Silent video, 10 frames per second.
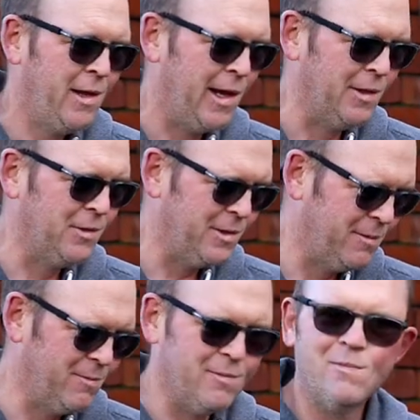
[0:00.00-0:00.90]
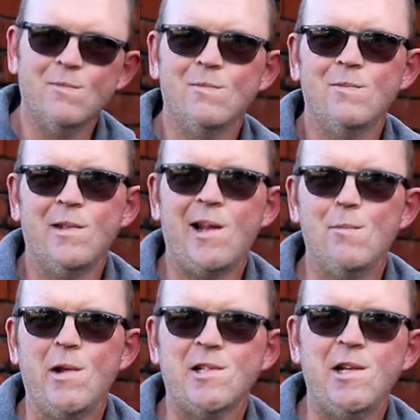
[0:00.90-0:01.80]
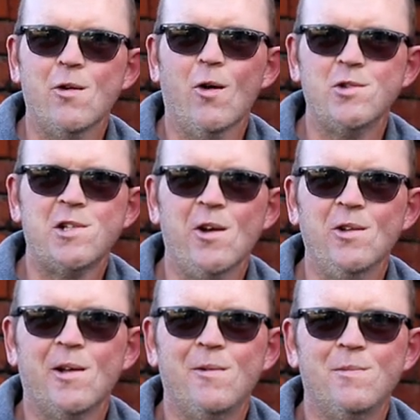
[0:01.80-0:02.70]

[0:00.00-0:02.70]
and get mixing your own soil.